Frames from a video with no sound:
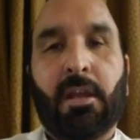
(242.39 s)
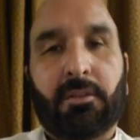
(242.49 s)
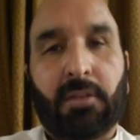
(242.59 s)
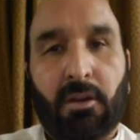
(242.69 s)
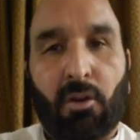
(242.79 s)

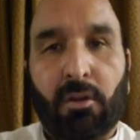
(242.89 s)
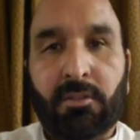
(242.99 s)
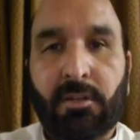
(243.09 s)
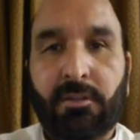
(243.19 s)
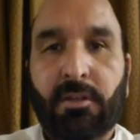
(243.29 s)
The
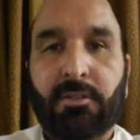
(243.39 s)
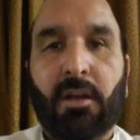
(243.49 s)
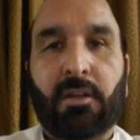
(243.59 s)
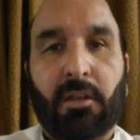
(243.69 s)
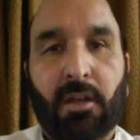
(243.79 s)
last sentence
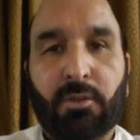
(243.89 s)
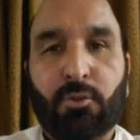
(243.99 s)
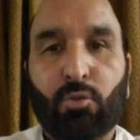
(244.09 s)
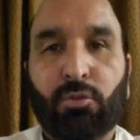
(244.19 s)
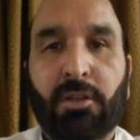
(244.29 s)
or the last
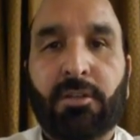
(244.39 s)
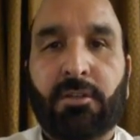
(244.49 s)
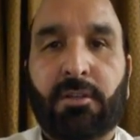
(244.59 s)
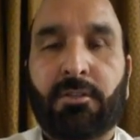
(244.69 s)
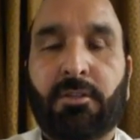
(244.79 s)
2-3
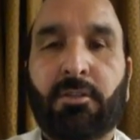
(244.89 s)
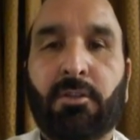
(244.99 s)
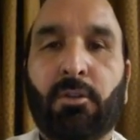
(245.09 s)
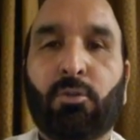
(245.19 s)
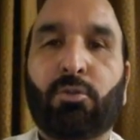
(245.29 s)

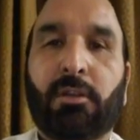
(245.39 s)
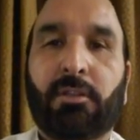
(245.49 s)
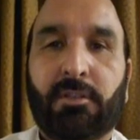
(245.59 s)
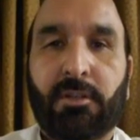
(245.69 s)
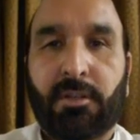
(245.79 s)
sentences, those are
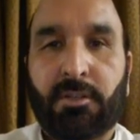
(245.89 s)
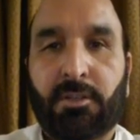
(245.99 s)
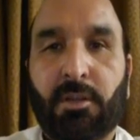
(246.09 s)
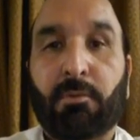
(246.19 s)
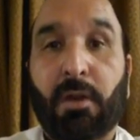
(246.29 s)
the
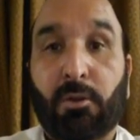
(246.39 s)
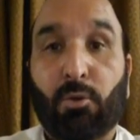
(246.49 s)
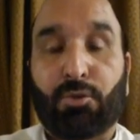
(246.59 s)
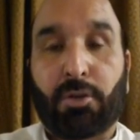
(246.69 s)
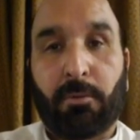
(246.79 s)
sentences of
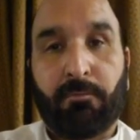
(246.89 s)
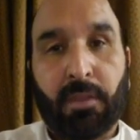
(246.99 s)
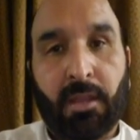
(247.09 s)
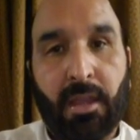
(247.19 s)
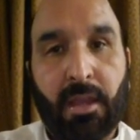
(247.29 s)
conclusion.
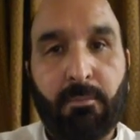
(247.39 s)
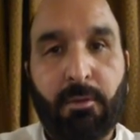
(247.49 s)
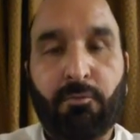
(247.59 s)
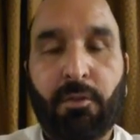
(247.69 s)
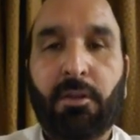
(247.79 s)
In
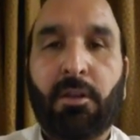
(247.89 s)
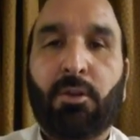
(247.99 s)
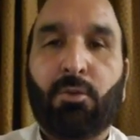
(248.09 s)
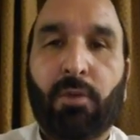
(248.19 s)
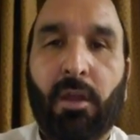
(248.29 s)
between,
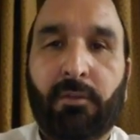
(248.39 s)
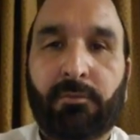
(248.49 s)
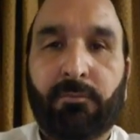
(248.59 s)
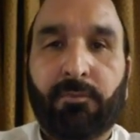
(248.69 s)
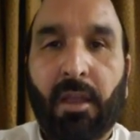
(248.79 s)
you
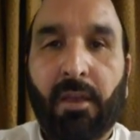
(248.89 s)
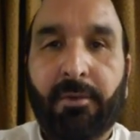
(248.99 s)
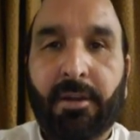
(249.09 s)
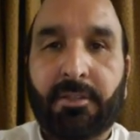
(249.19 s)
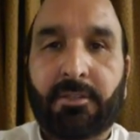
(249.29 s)
have
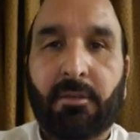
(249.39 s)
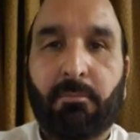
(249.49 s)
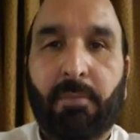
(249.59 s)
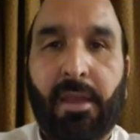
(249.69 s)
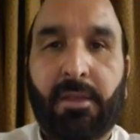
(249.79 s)

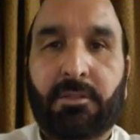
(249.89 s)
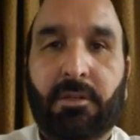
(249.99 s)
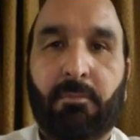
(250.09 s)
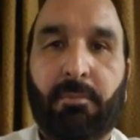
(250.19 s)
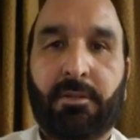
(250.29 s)

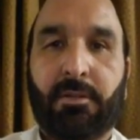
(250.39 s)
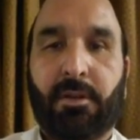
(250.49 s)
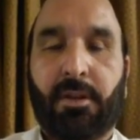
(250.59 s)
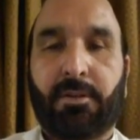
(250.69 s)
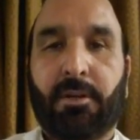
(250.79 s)
evidence-based
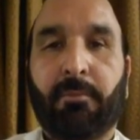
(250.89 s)
presentation.